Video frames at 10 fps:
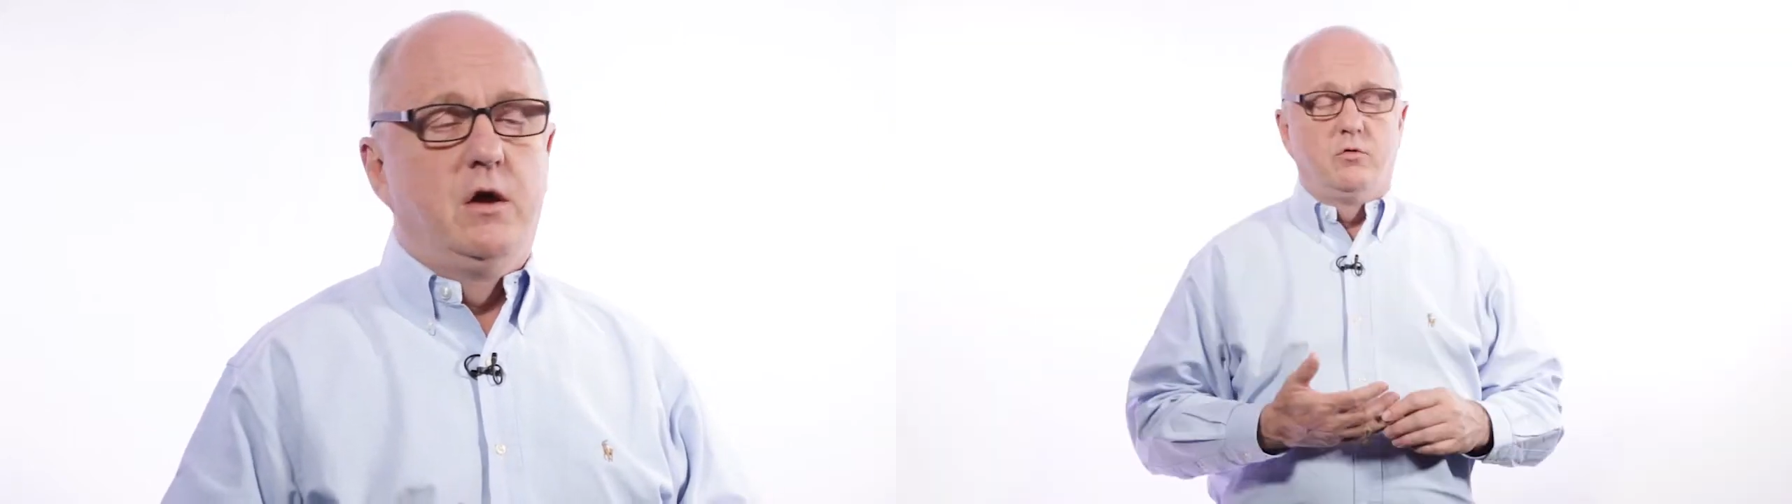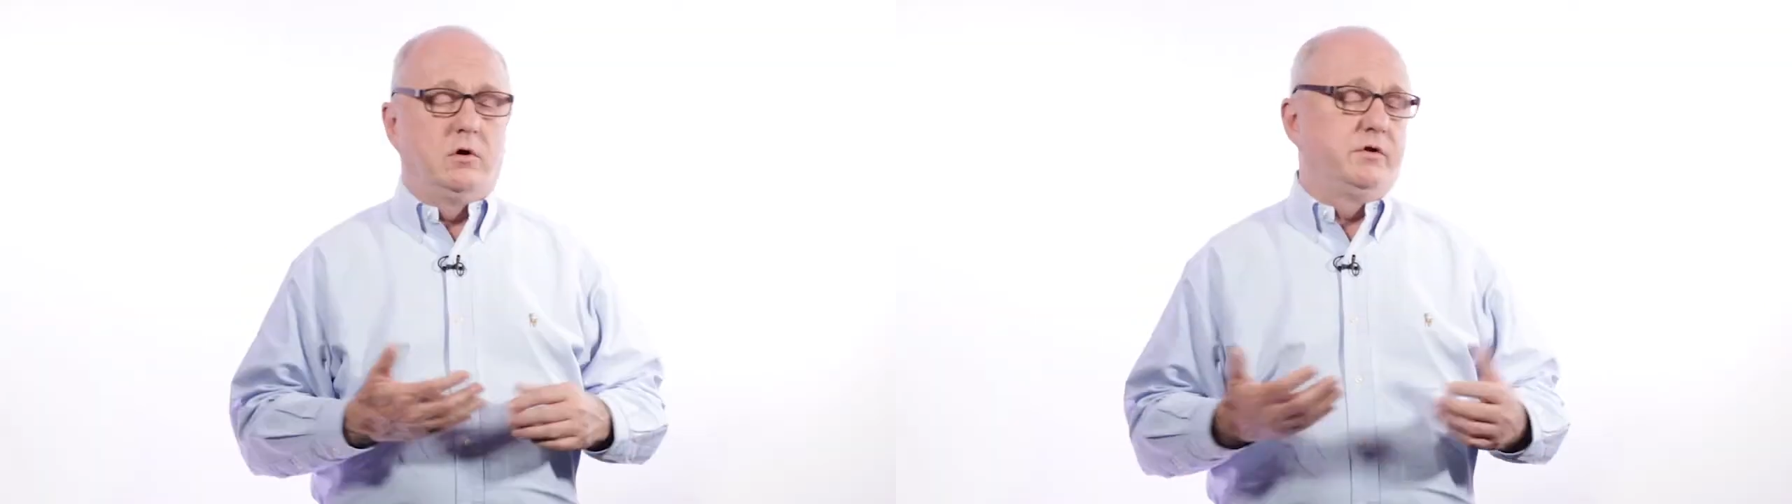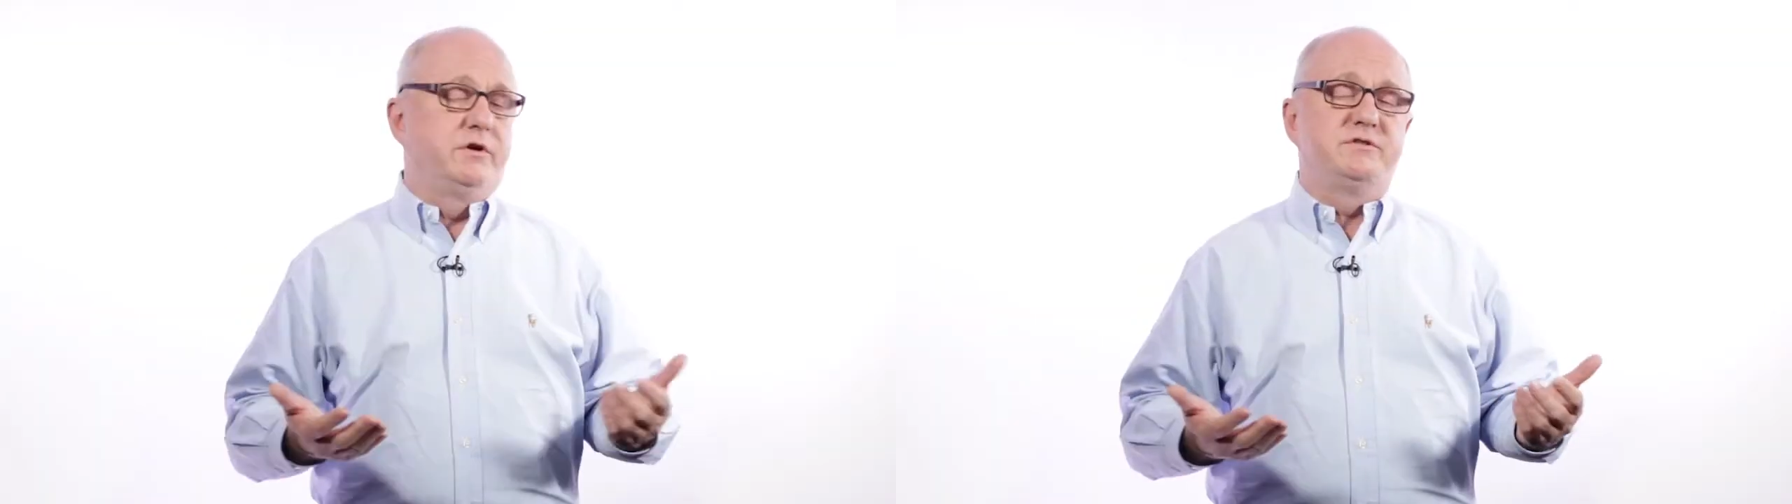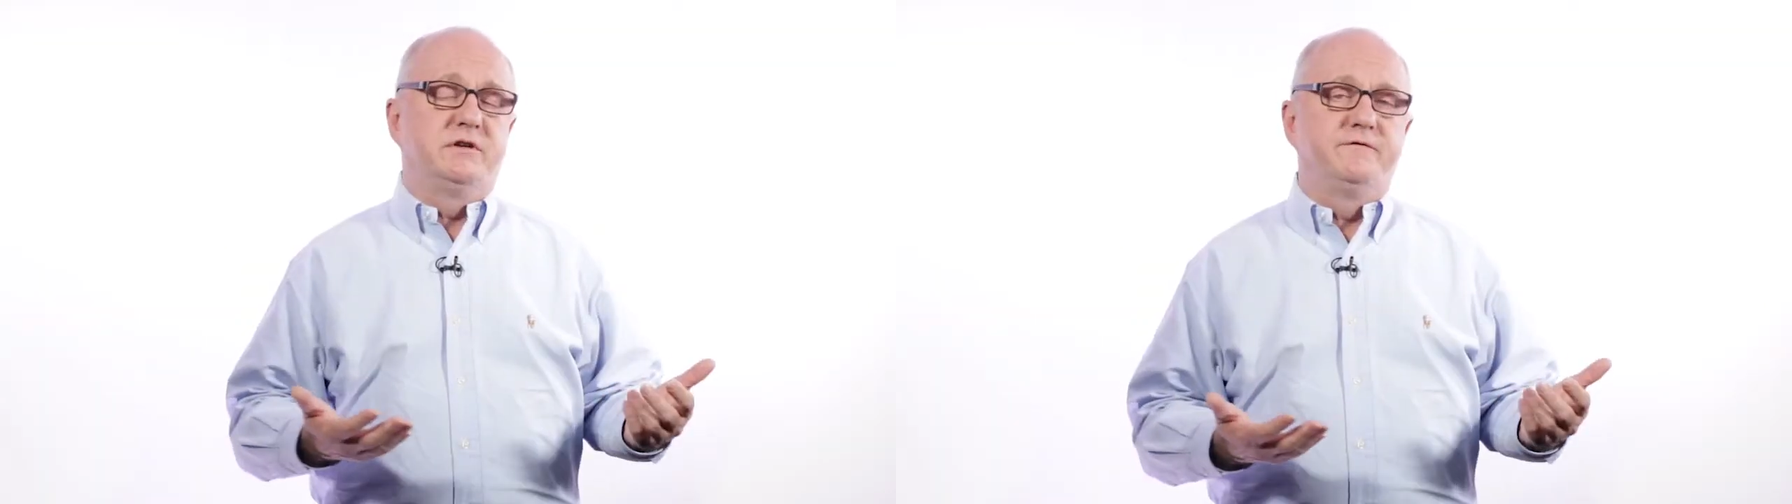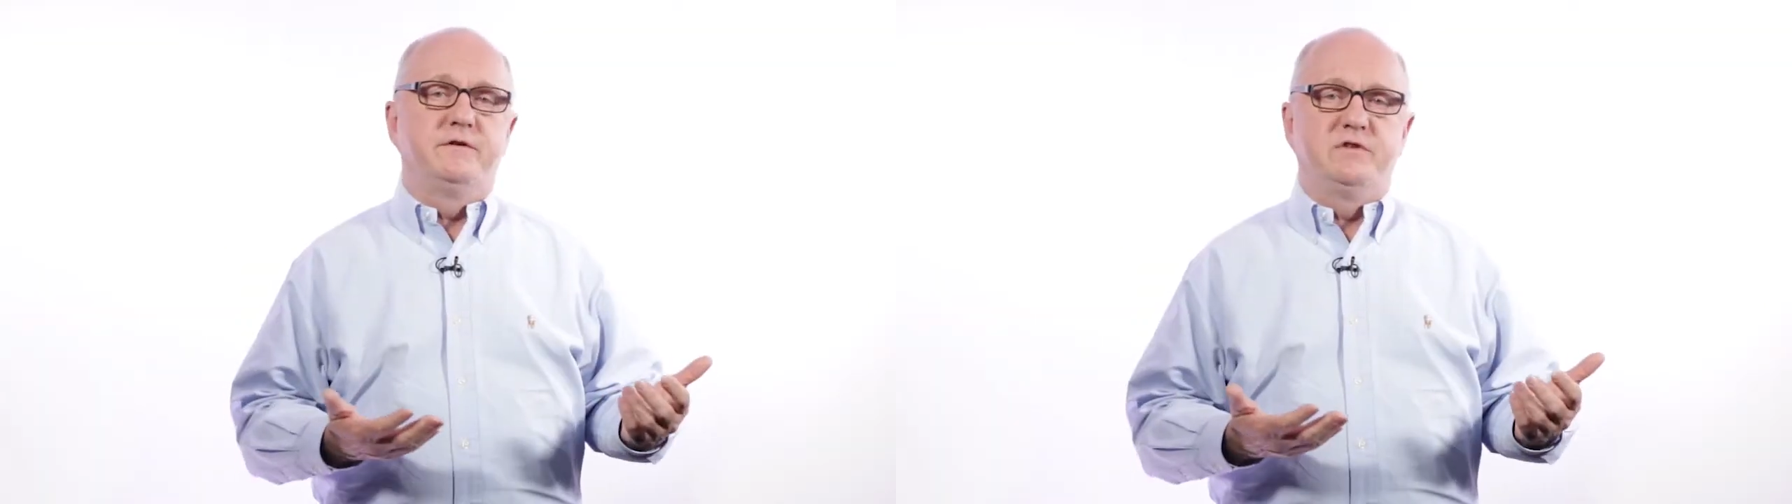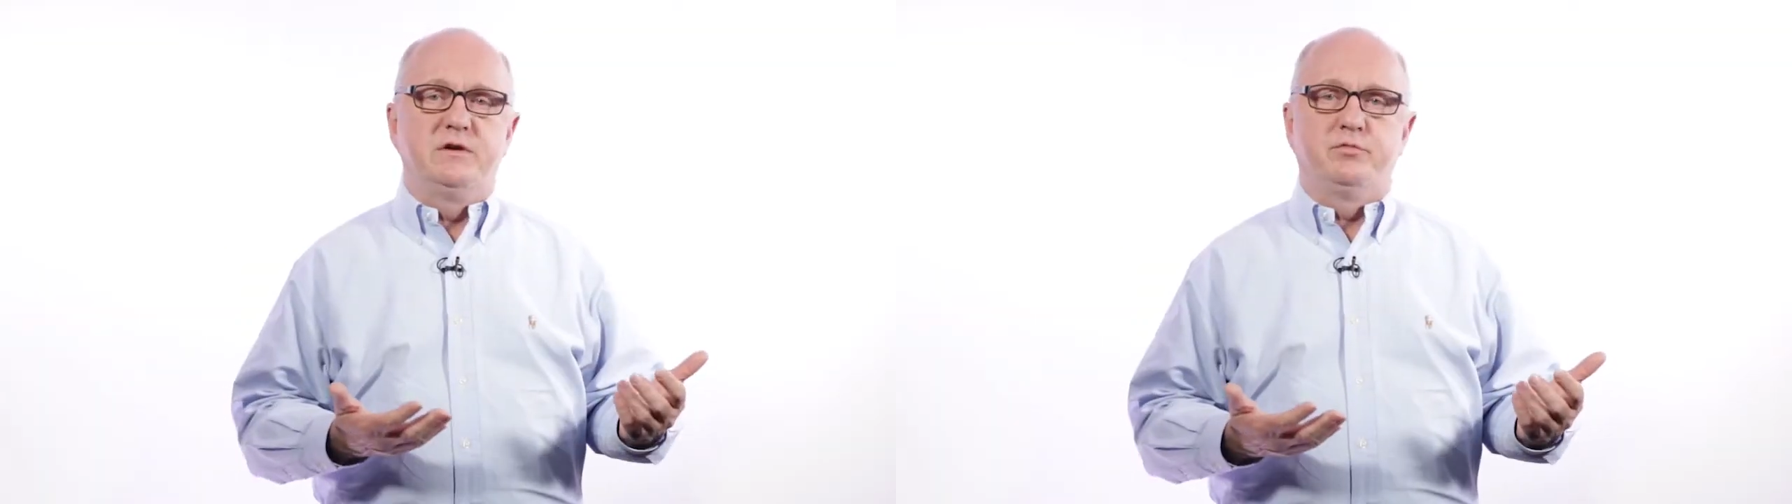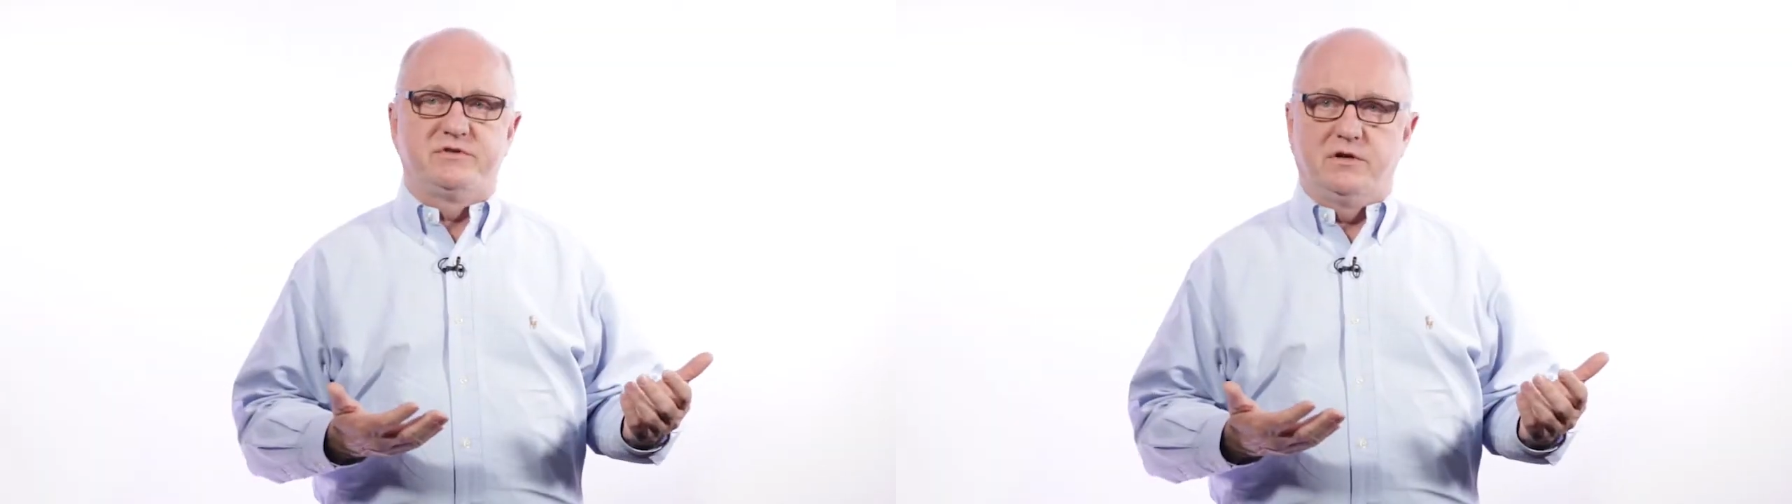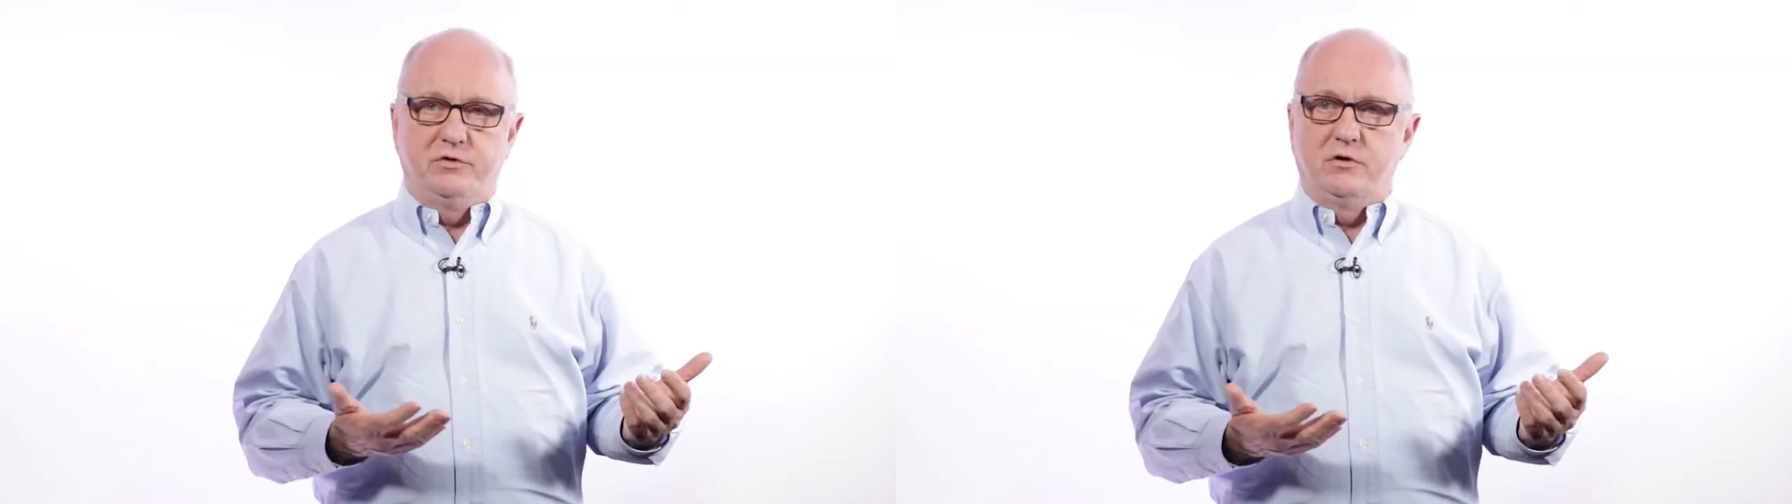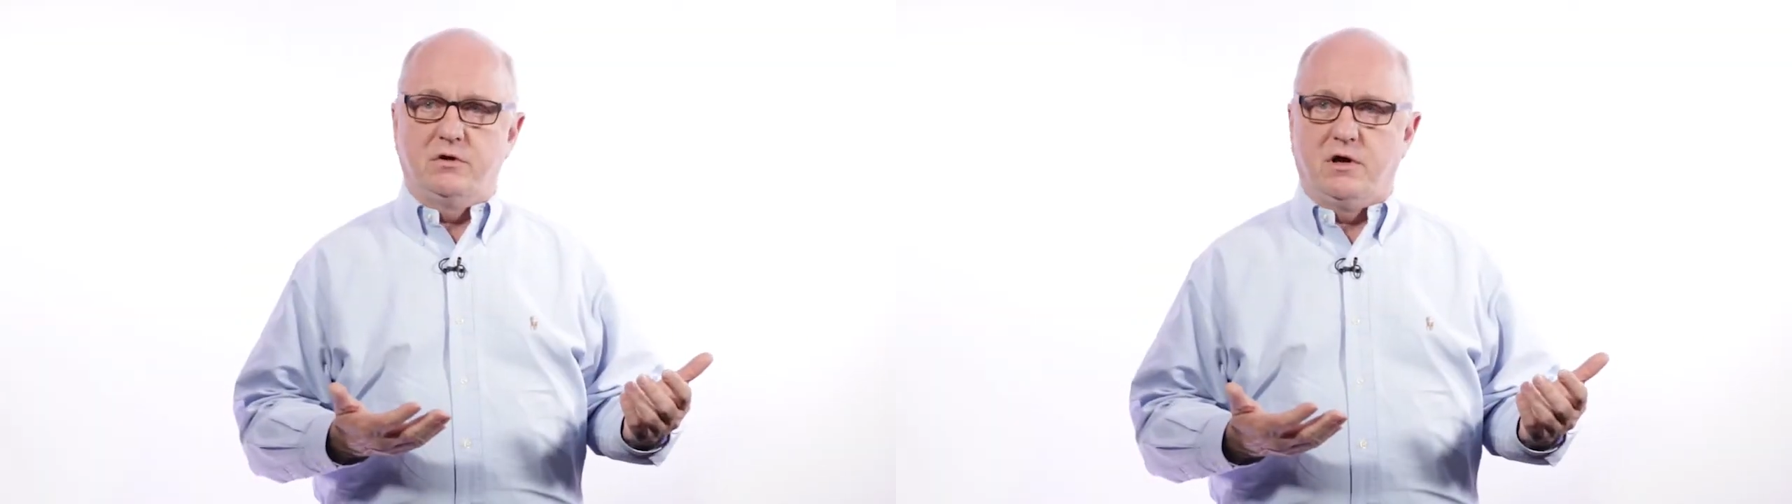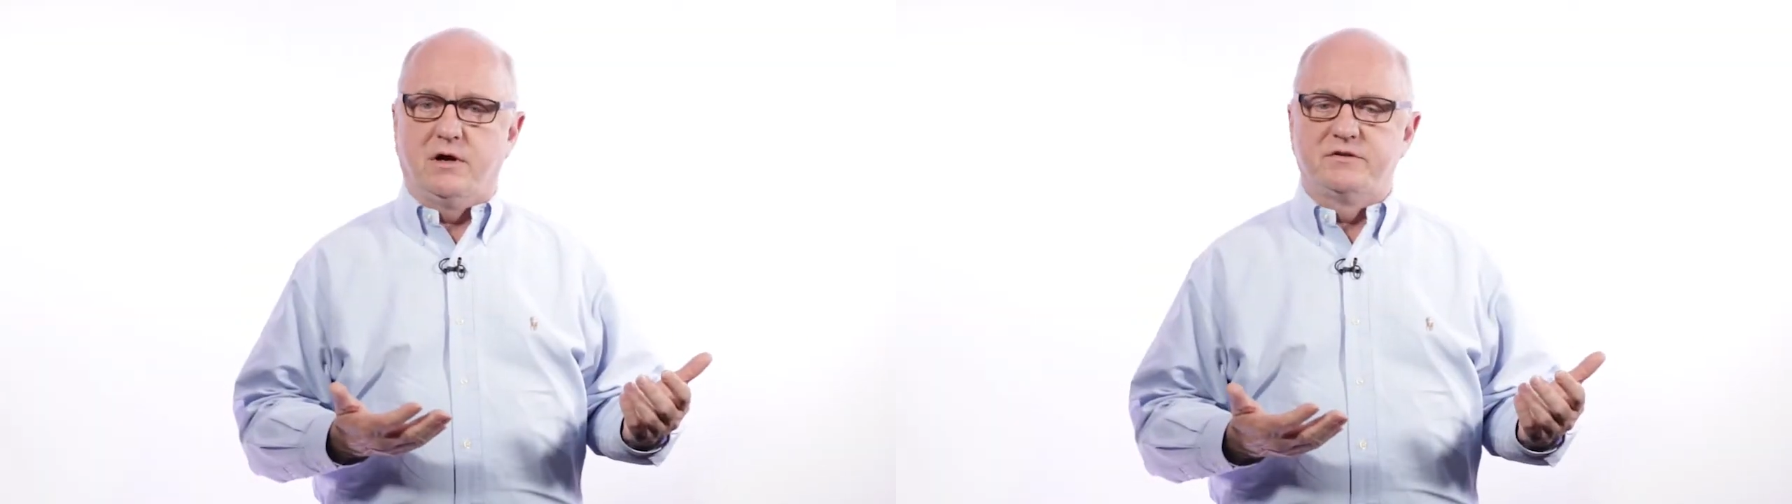we're only using 15%
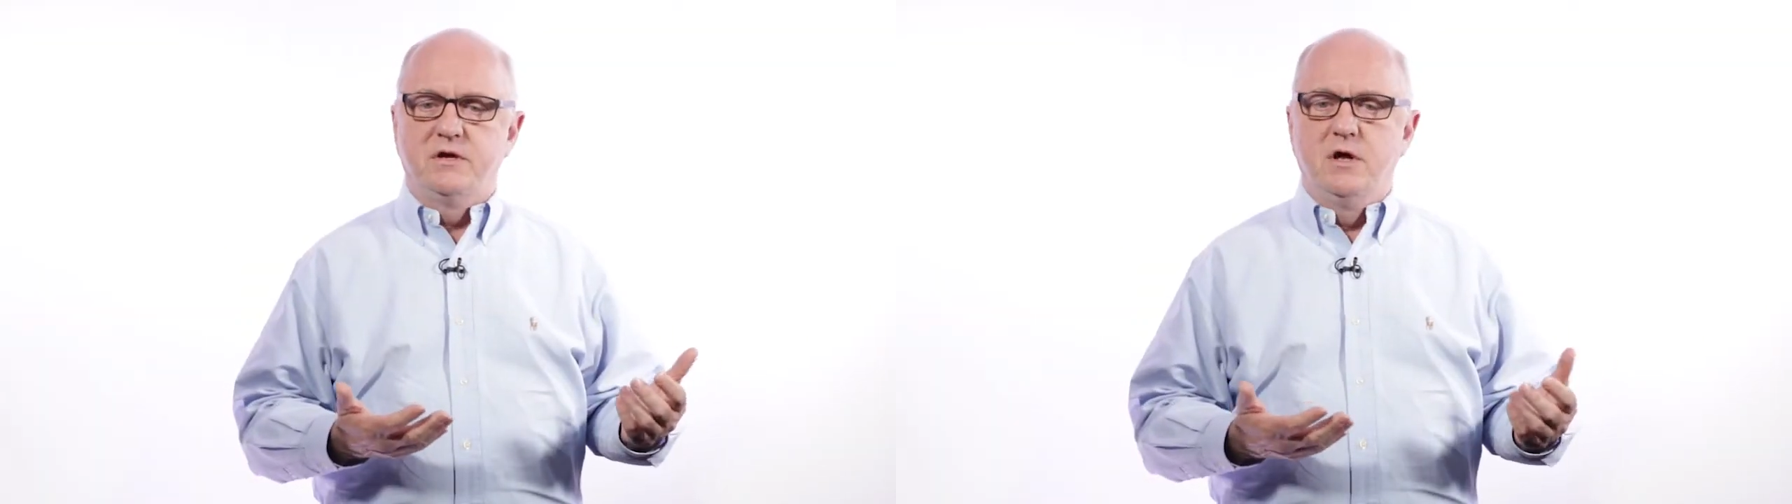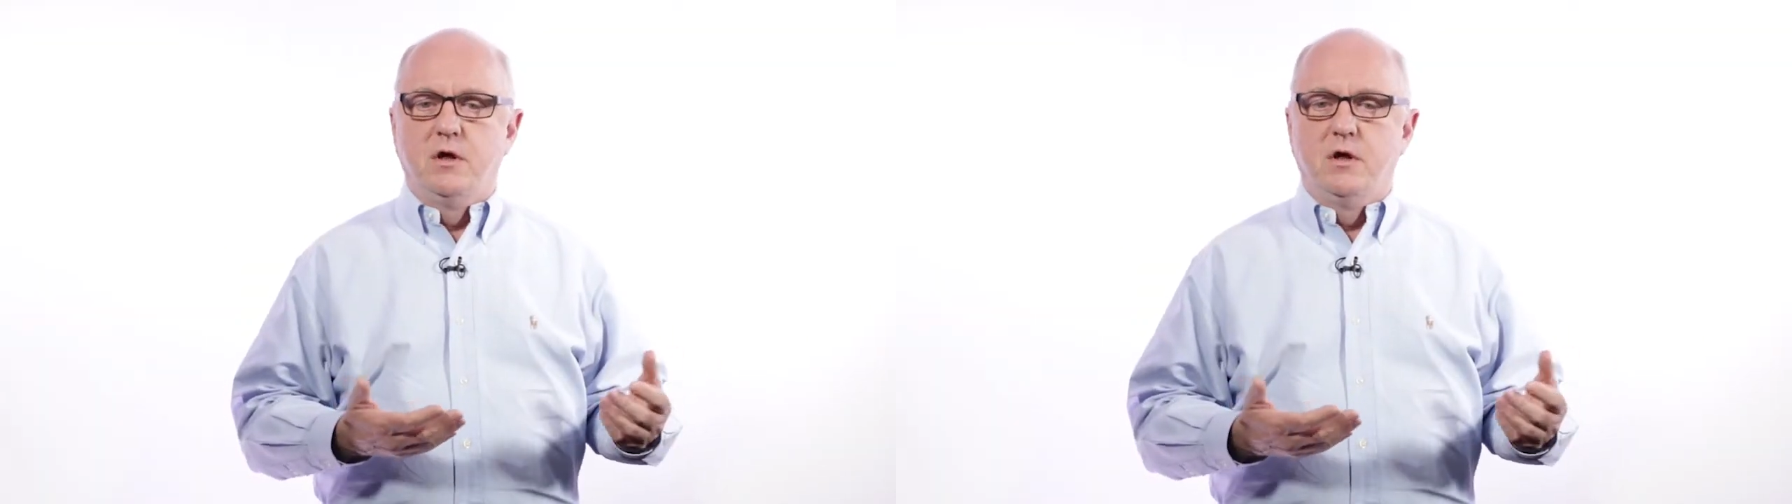MucoLox.